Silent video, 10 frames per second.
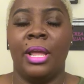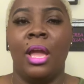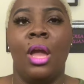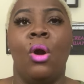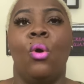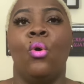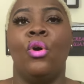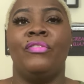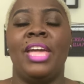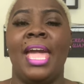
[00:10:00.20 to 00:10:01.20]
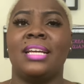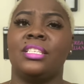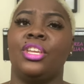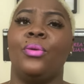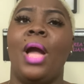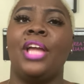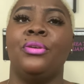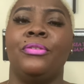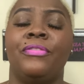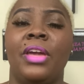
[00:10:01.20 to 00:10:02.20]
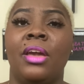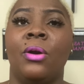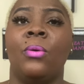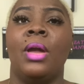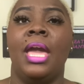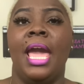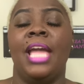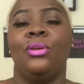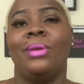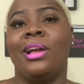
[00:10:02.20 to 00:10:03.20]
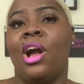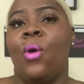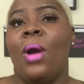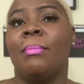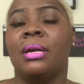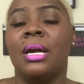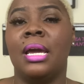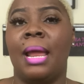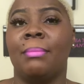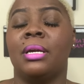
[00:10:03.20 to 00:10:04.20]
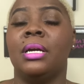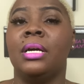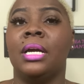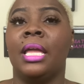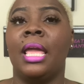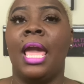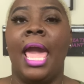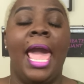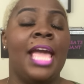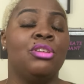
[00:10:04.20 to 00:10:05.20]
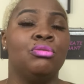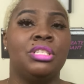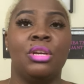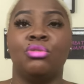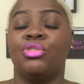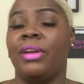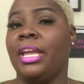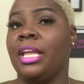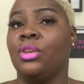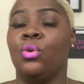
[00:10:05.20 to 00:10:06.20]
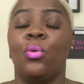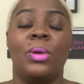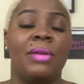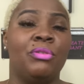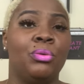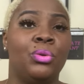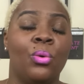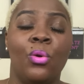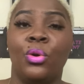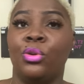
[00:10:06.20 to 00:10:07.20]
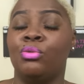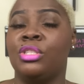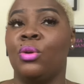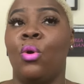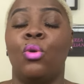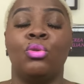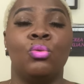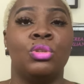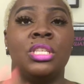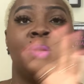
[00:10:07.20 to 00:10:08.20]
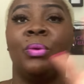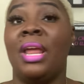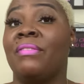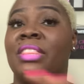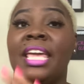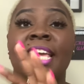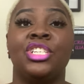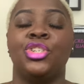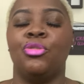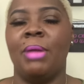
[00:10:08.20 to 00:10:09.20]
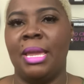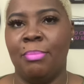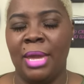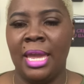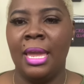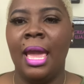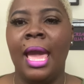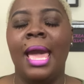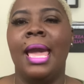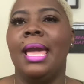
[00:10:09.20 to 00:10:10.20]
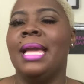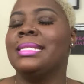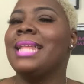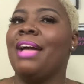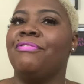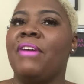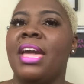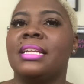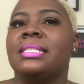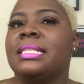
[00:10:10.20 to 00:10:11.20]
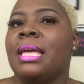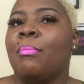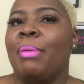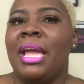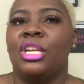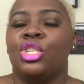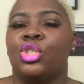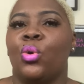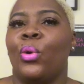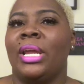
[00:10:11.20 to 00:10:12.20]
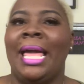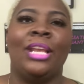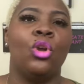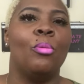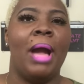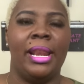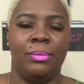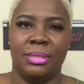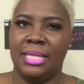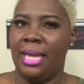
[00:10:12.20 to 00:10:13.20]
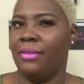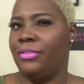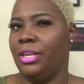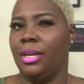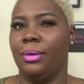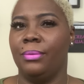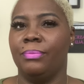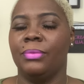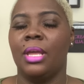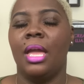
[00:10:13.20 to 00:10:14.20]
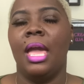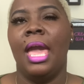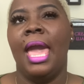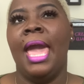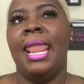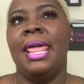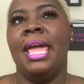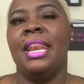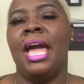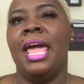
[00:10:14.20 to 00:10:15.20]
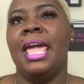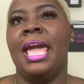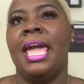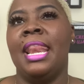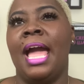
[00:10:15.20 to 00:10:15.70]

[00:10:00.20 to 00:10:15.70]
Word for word: it or if they're asking you how you feel and you're like oh i'm good i'm good and you still drinking doing whatever you are doing or you still holding on to whatever the issue may be it's not fair to then paint a story like nobody was there for you and and i and